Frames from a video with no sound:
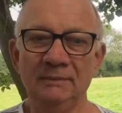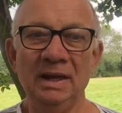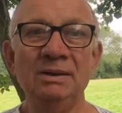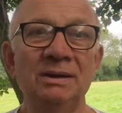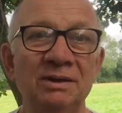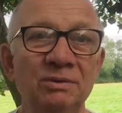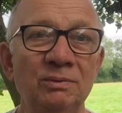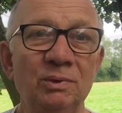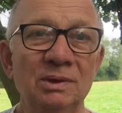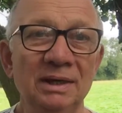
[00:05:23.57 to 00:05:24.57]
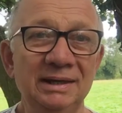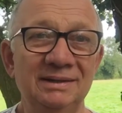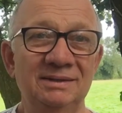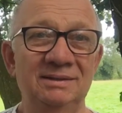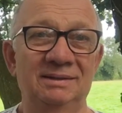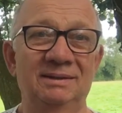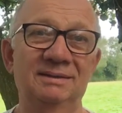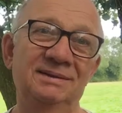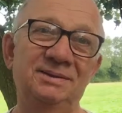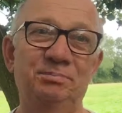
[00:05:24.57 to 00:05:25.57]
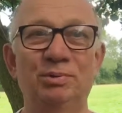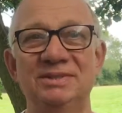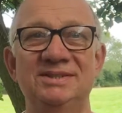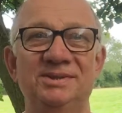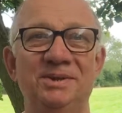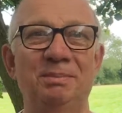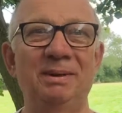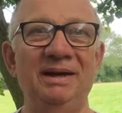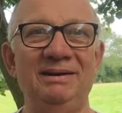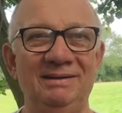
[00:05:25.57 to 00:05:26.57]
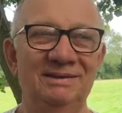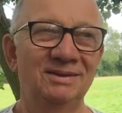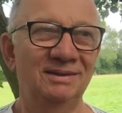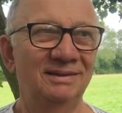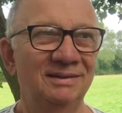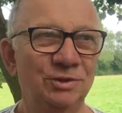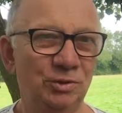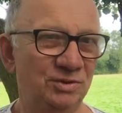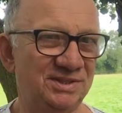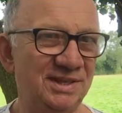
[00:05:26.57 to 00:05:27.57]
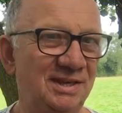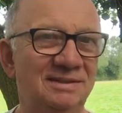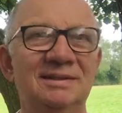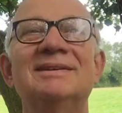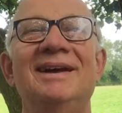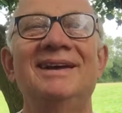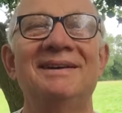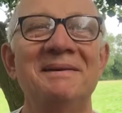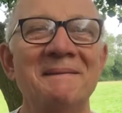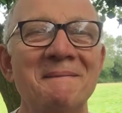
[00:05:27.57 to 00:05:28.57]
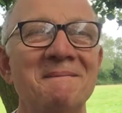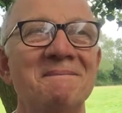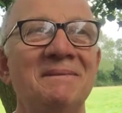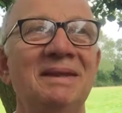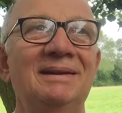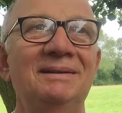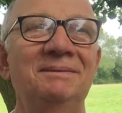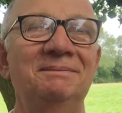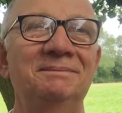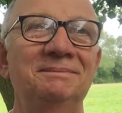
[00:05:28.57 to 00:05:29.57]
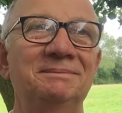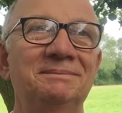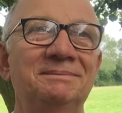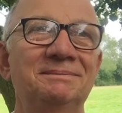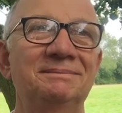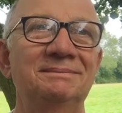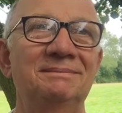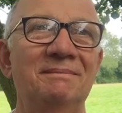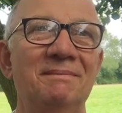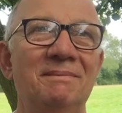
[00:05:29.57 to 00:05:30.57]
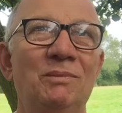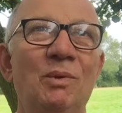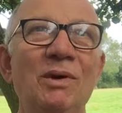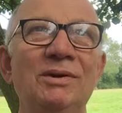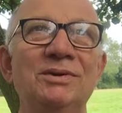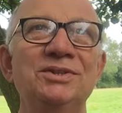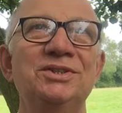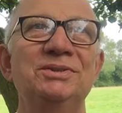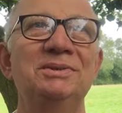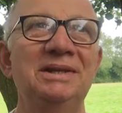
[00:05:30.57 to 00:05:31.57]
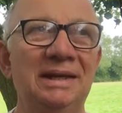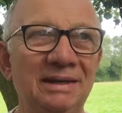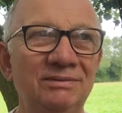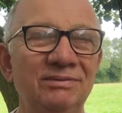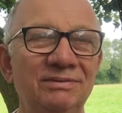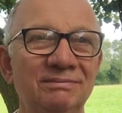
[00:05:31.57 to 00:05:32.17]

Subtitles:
And you get to work late. The boss is on your back. Joe, you sacked. You know? Why can't you leave